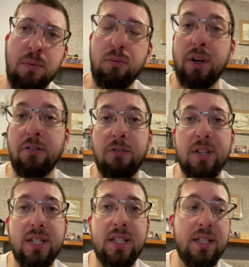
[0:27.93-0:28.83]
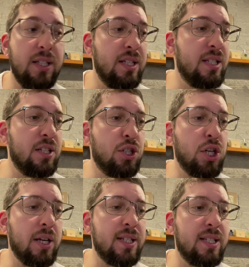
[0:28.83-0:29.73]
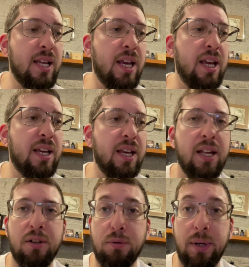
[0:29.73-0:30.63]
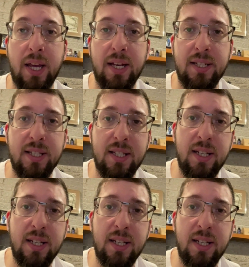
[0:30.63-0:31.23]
breakfast. It's chuck steak and three eggs.